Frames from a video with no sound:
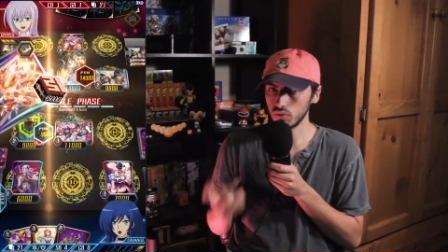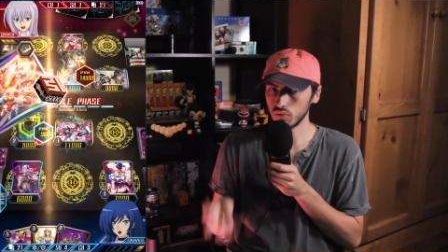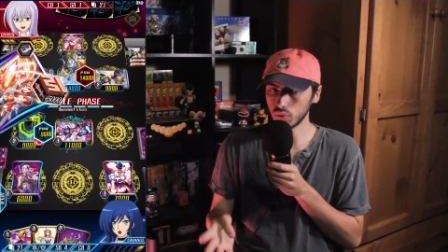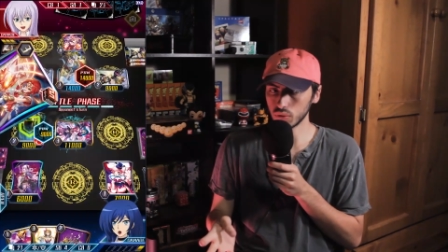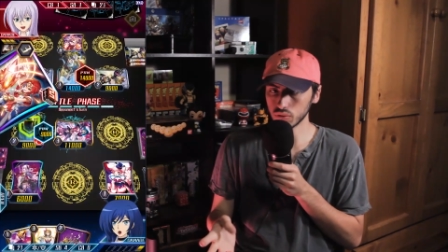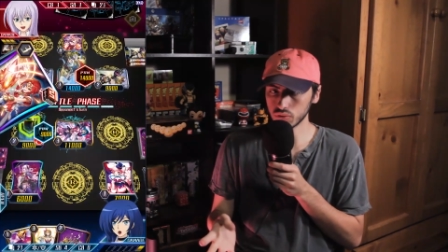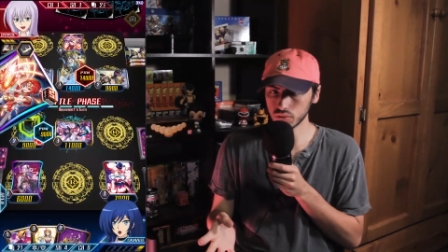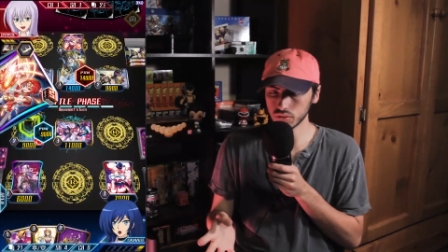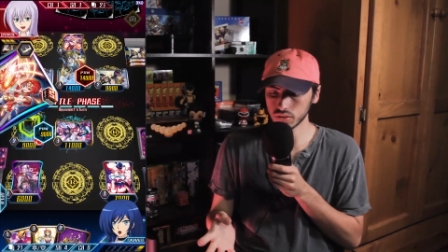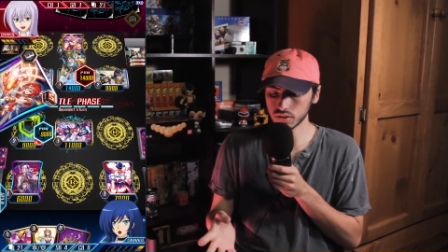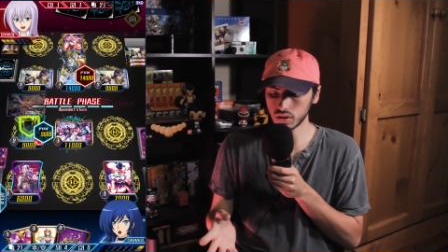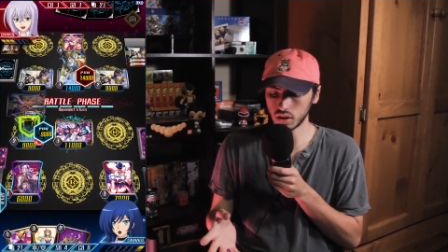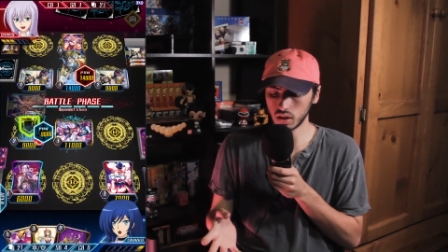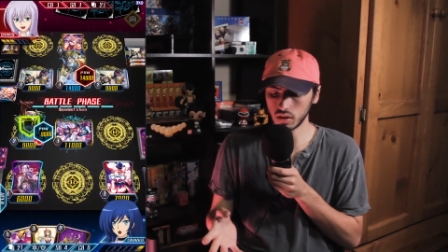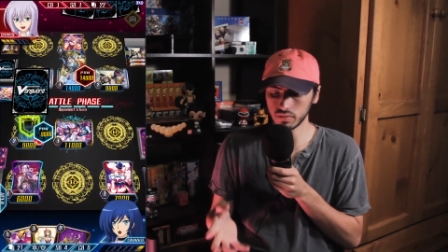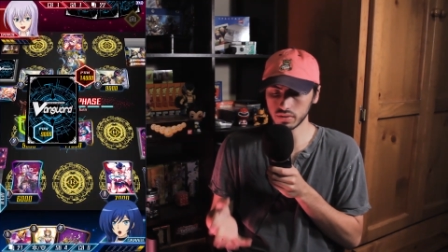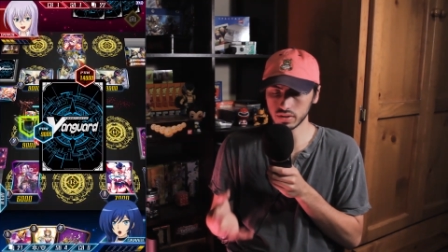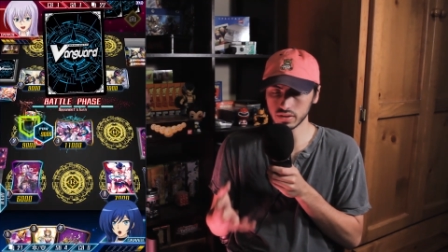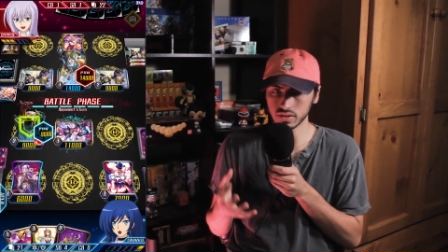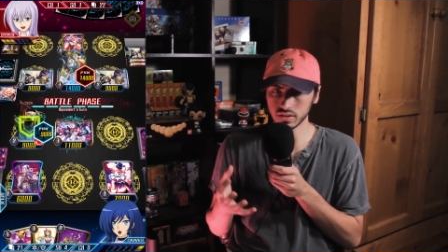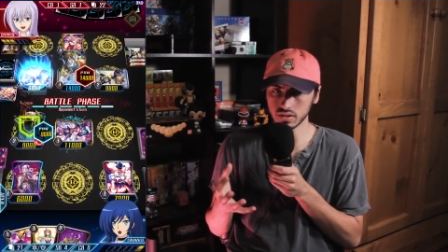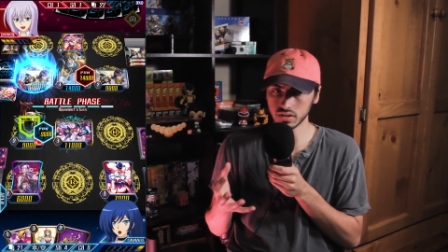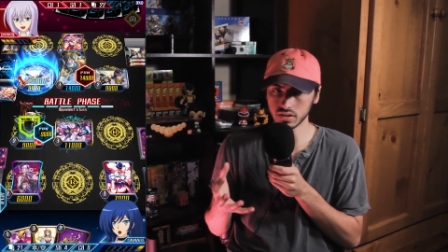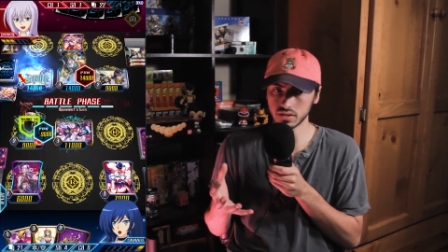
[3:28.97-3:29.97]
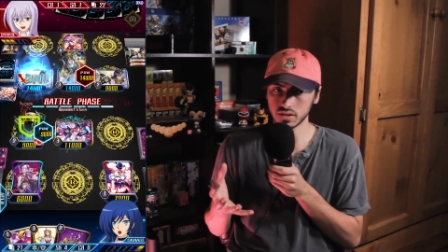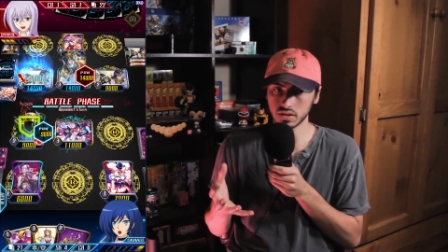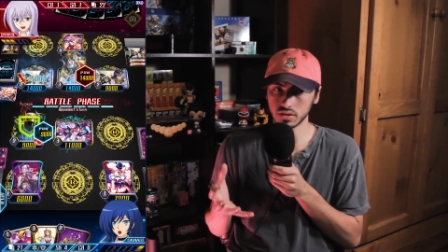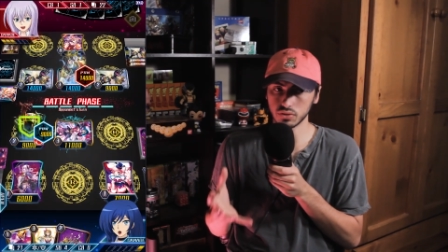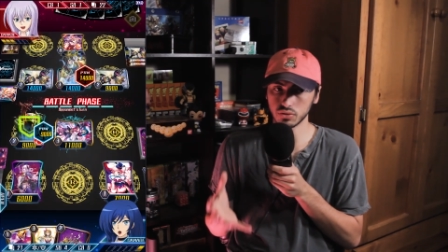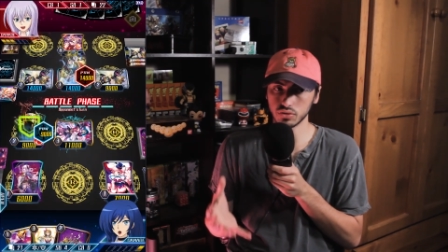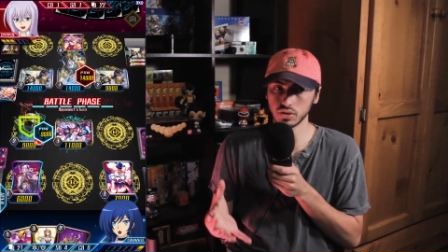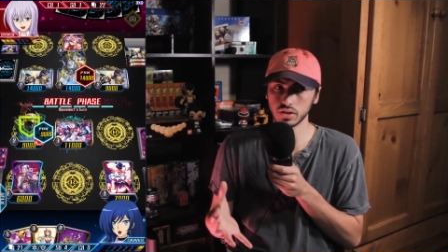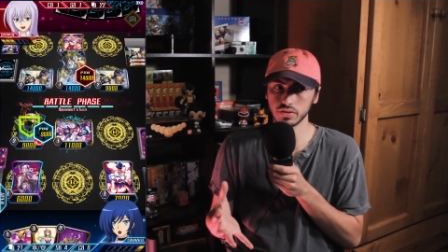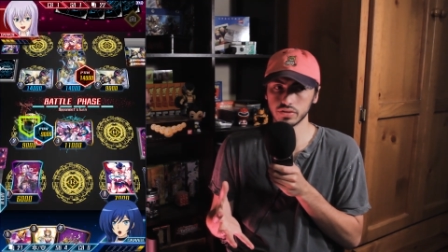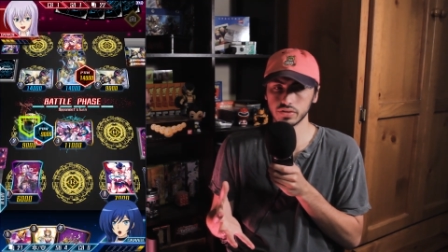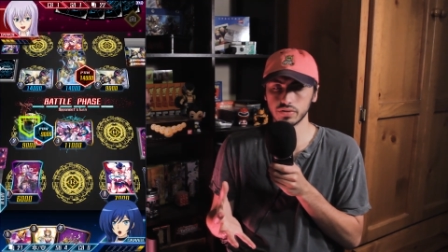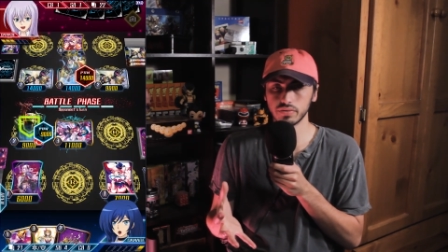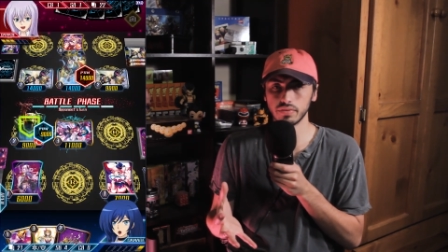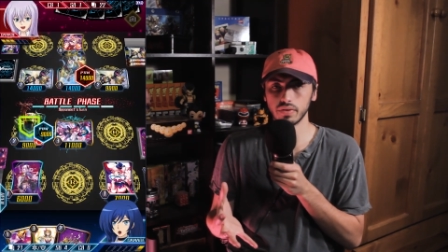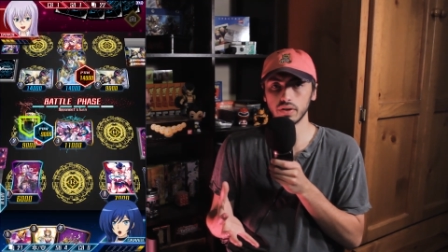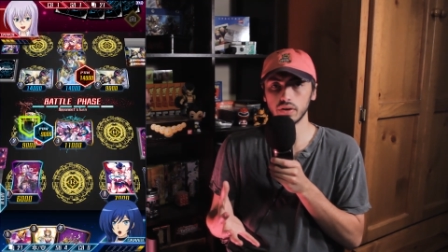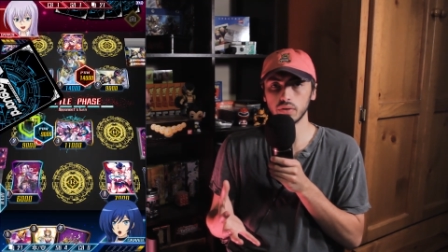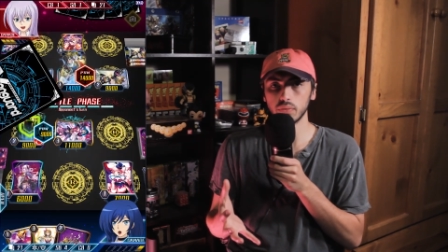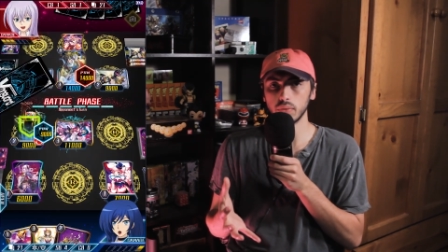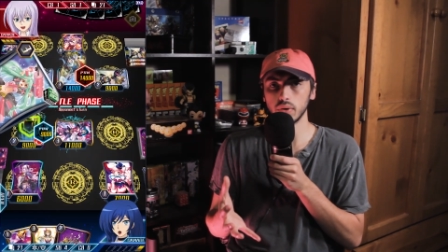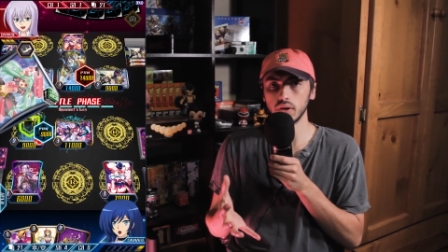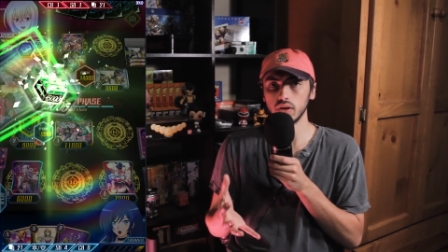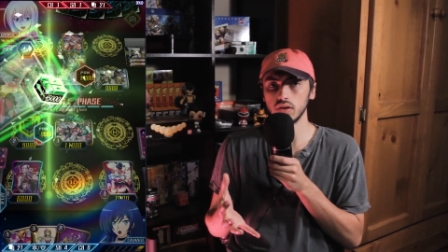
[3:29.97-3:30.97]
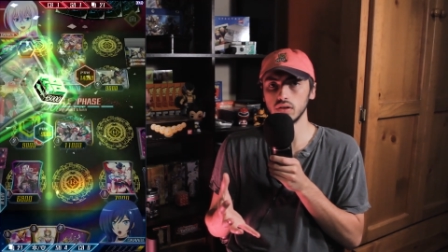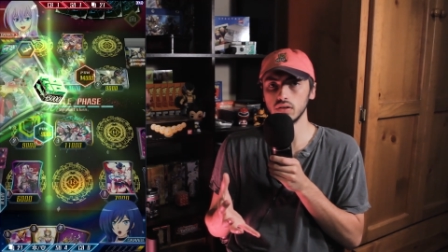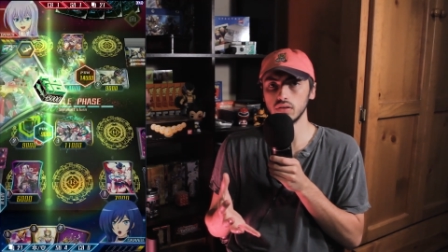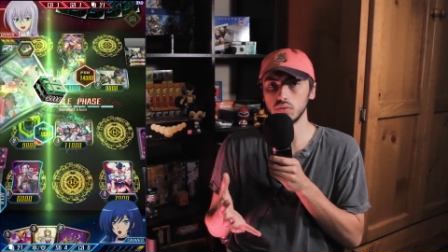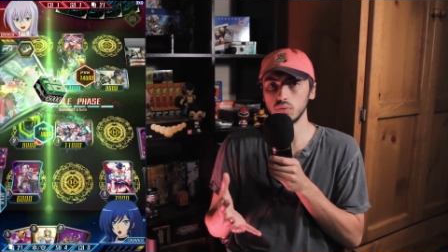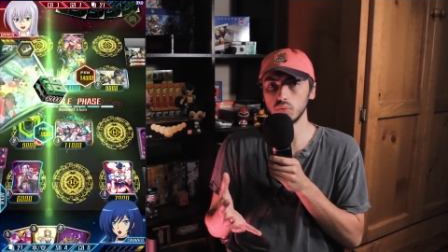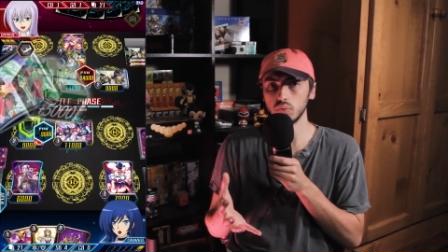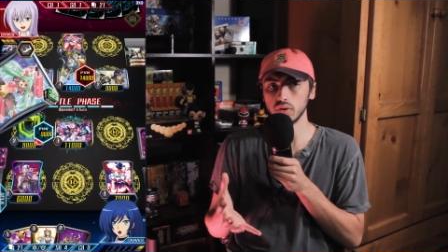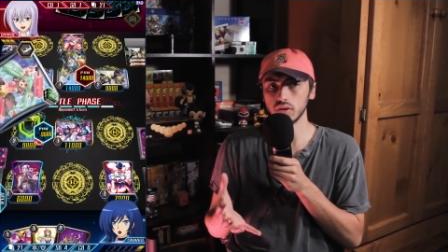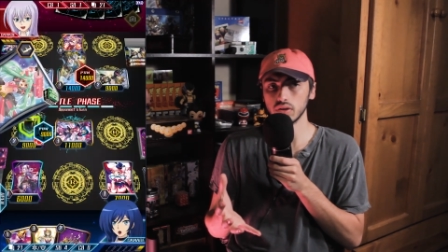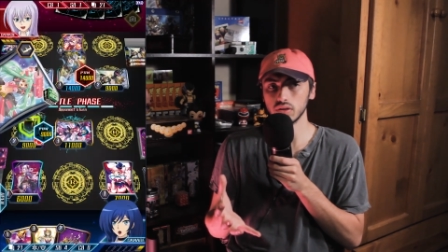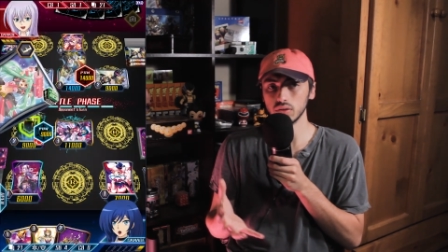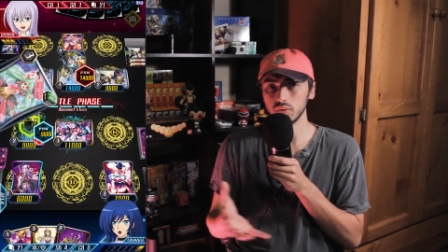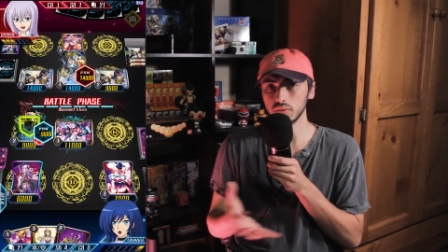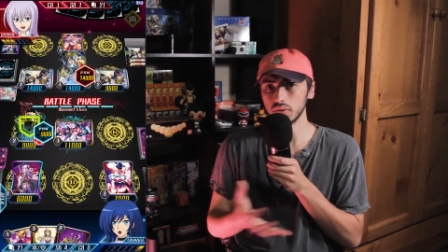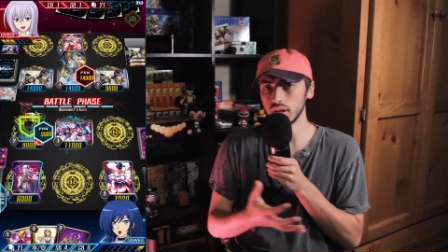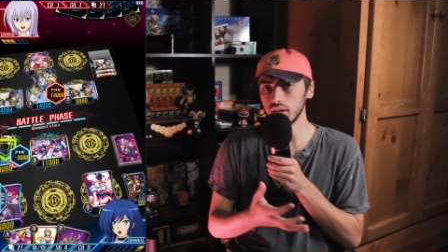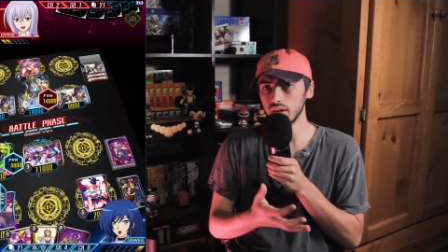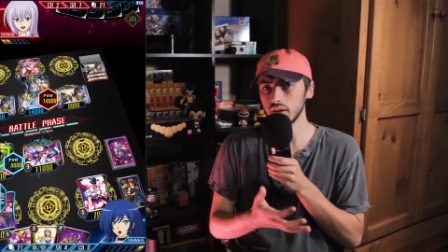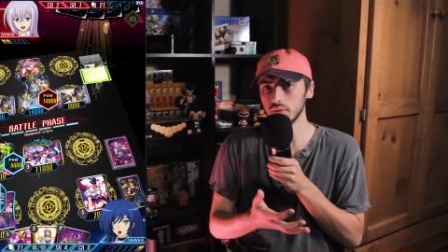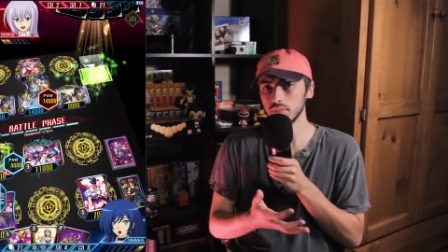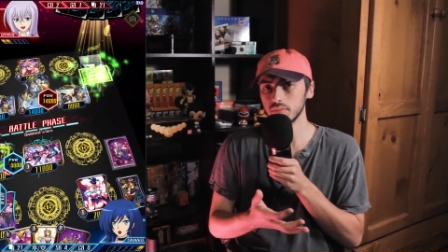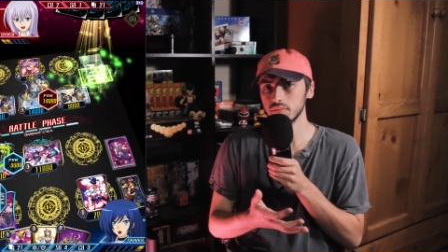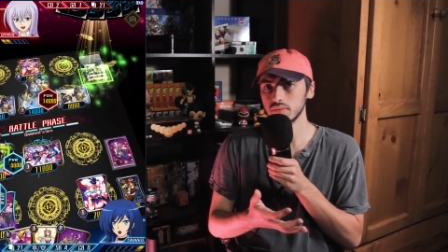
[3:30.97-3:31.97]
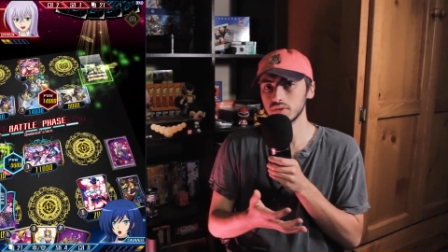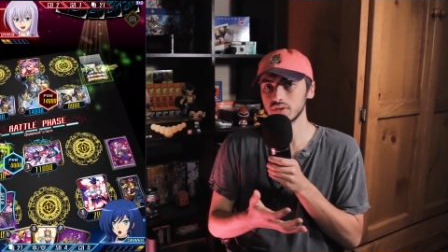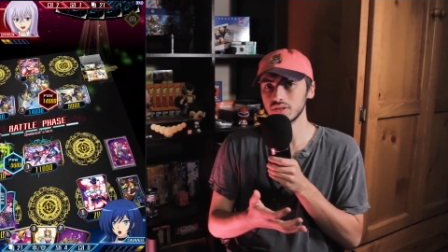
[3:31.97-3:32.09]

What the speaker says: Fortress obviously synergizes very well with Luquier,